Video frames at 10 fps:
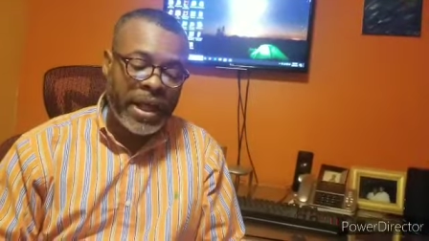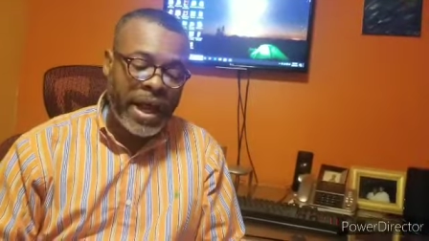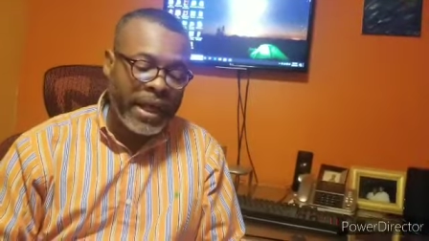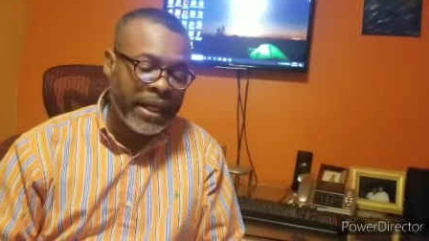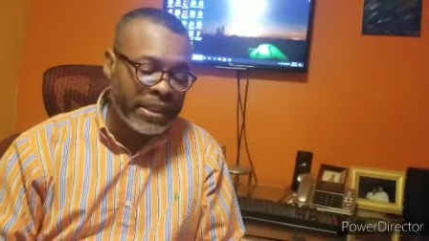
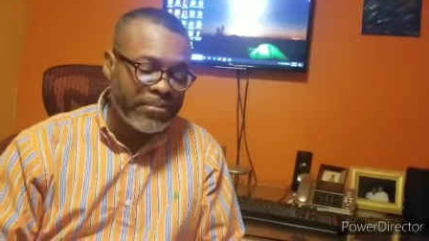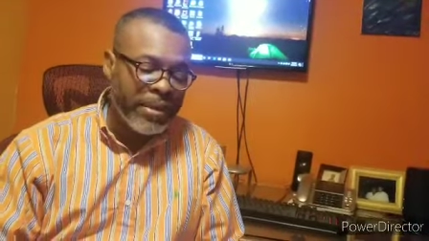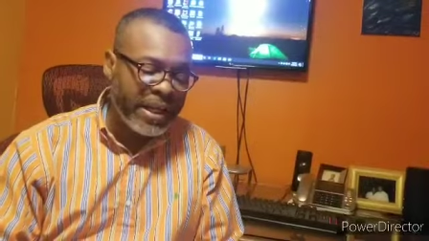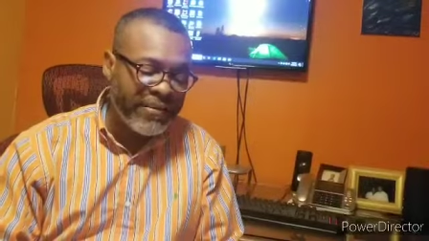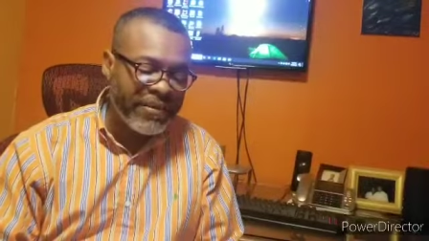and his
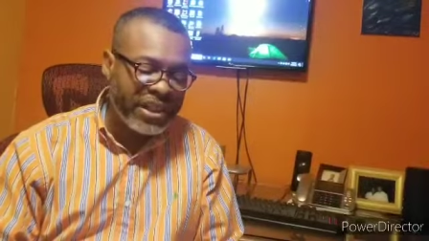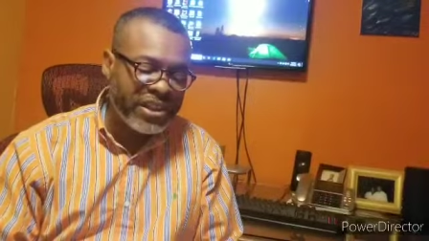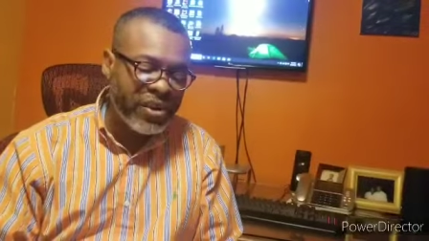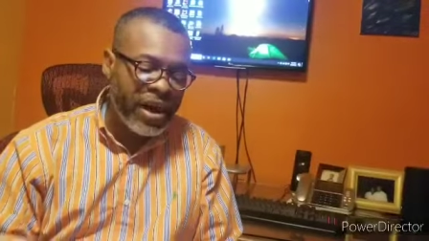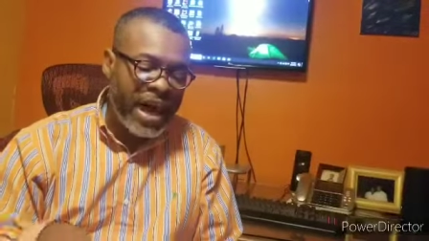
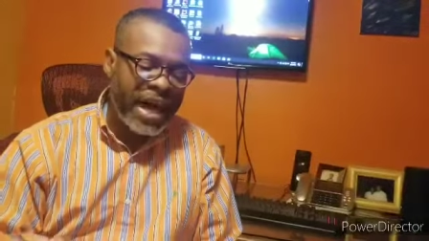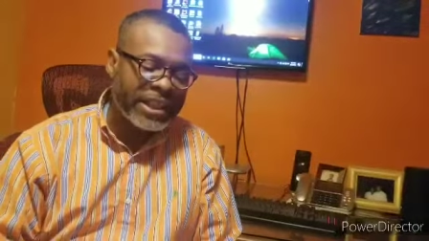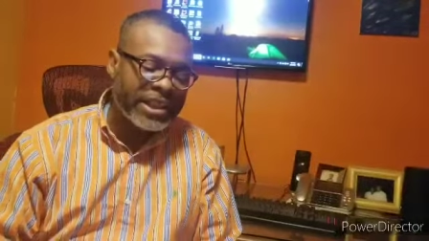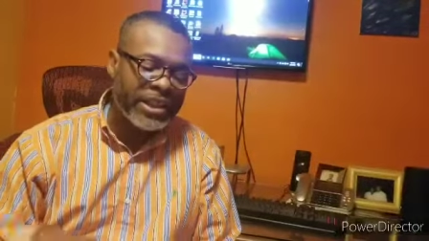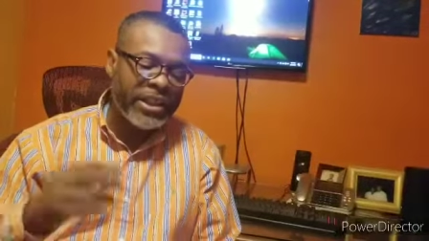beneficial
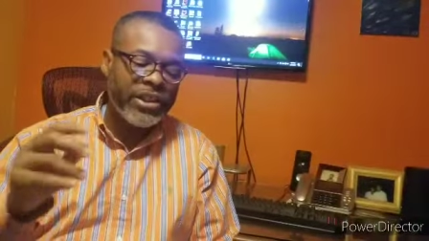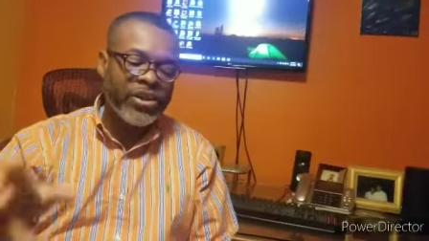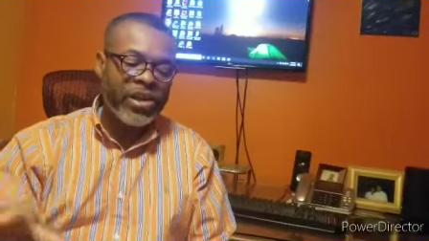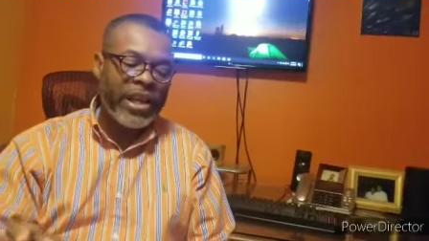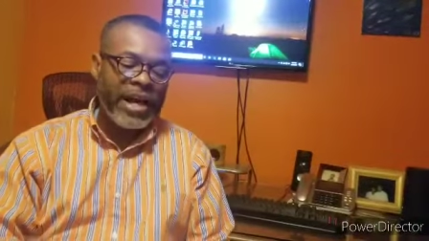action in
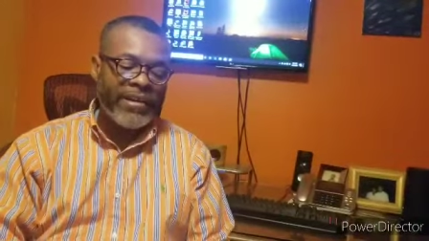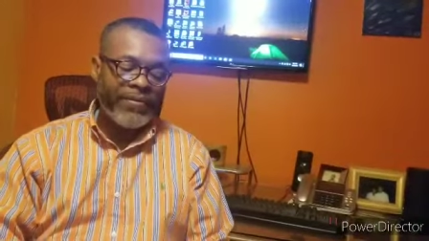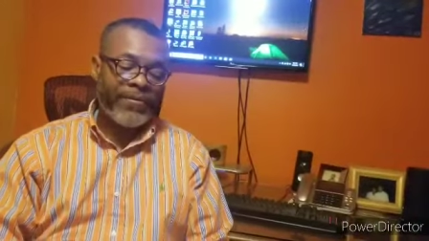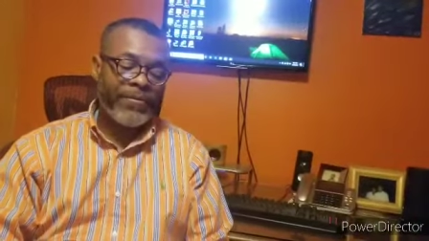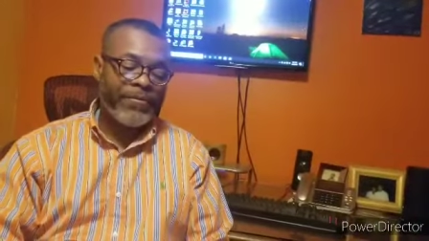your
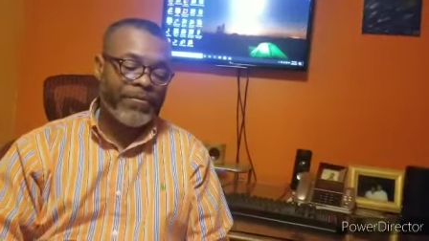life.